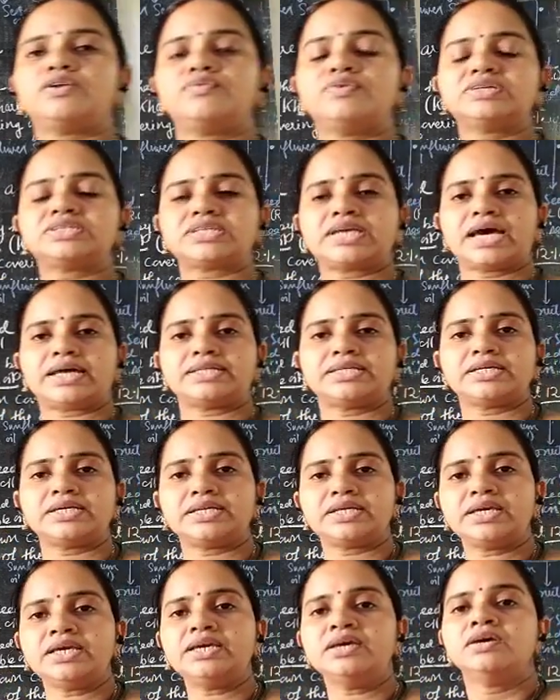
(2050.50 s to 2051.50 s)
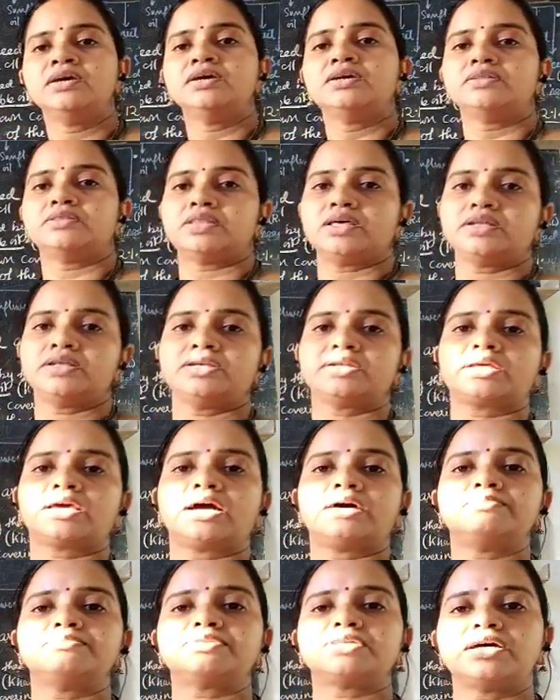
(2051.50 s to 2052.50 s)
which category? Then it
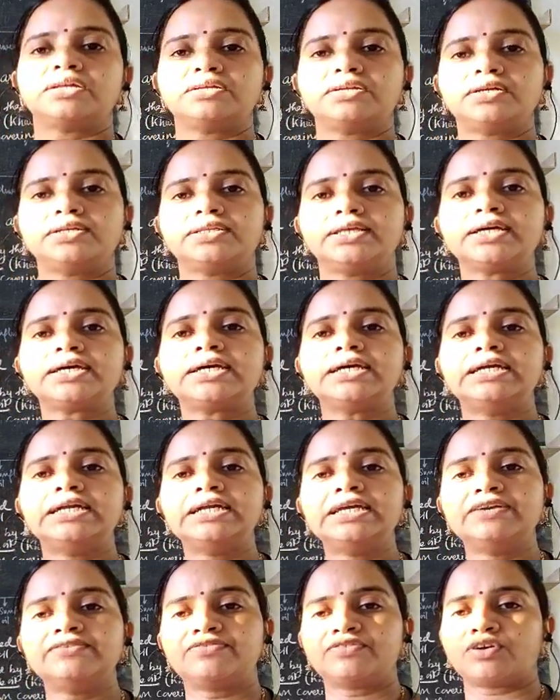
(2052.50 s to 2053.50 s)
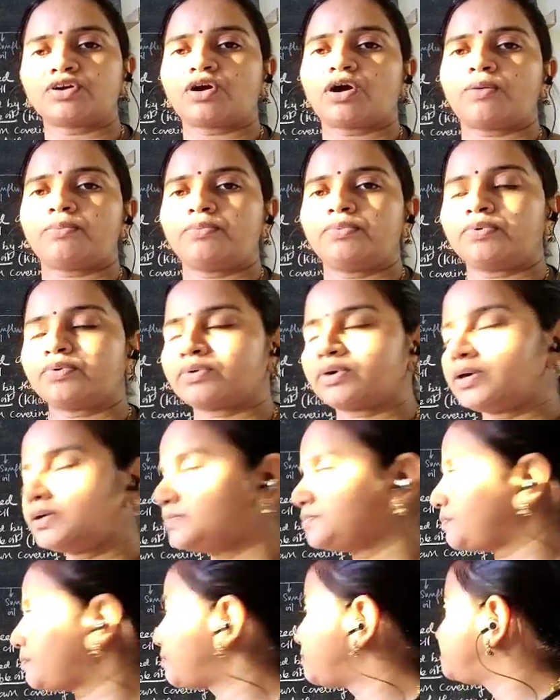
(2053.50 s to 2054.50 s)
comes under the kharif crop,
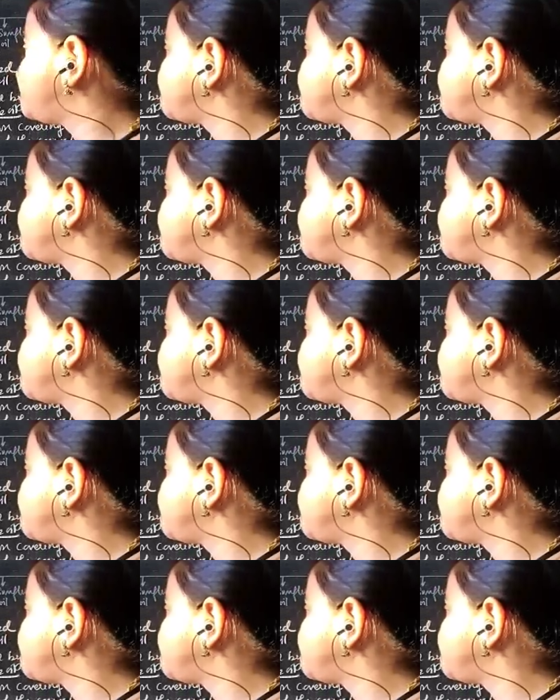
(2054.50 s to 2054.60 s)
okay,